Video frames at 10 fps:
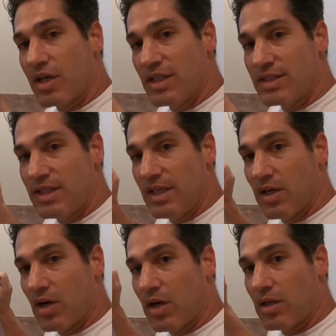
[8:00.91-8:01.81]
you're going to
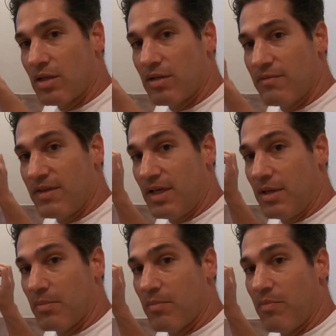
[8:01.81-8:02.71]
see all of
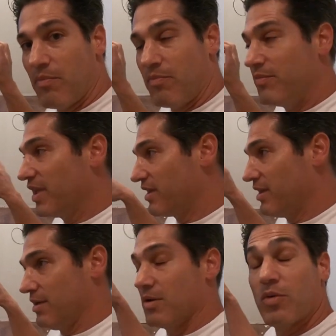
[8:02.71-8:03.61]
the
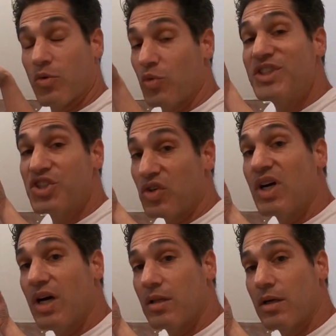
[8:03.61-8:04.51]
original
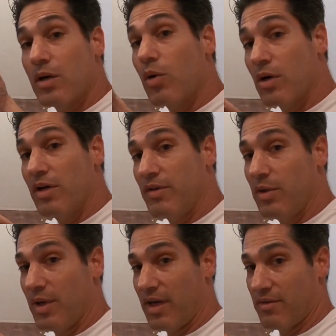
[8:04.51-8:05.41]
color, or if
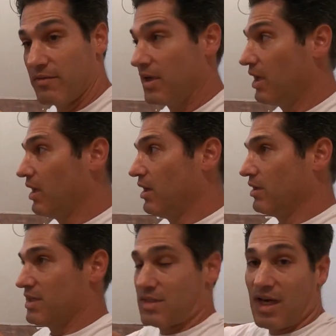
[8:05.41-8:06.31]
you have,
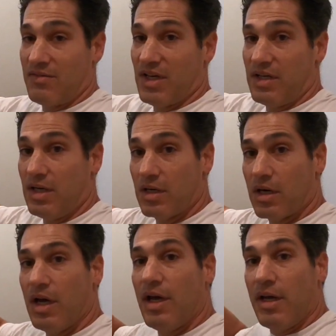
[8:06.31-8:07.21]
as I've done
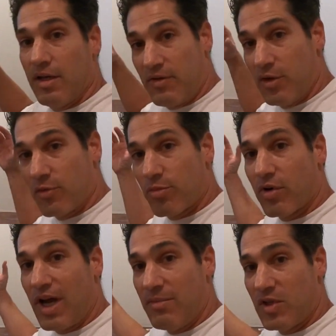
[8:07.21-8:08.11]
here, if you've
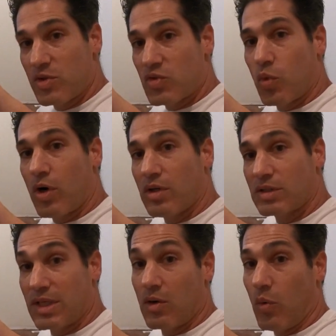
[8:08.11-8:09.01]
primed those
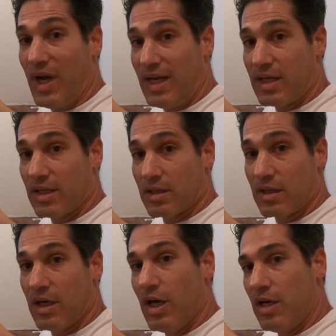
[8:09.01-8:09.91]
walls in a white
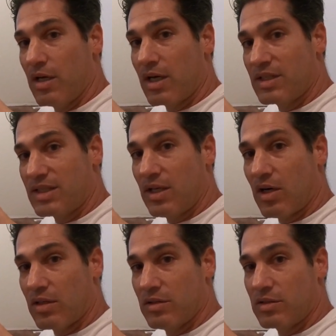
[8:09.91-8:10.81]
color, you're going to see
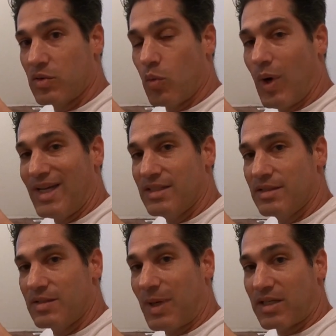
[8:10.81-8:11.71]
all those
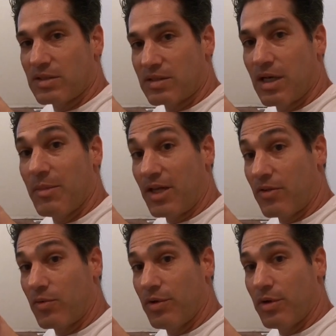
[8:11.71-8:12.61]
white speckles coming
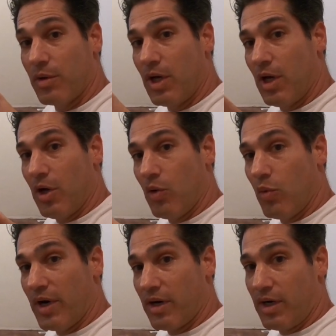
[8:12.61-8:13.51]
through
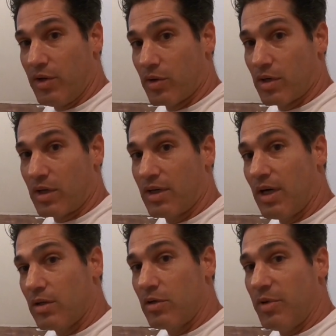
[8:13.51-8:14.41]
where your
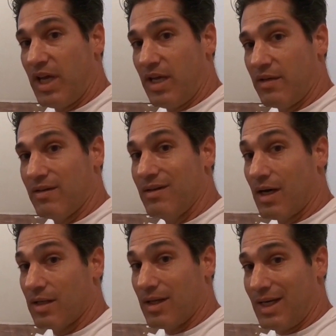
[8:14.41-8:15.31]
colored paint did
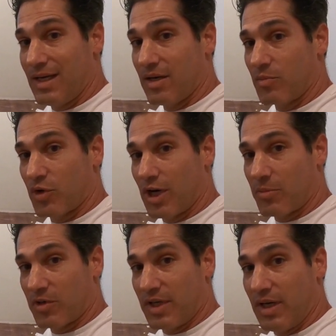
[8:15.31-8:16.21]
not lay down
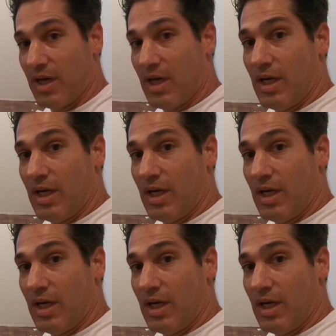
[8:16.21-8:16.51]
properly.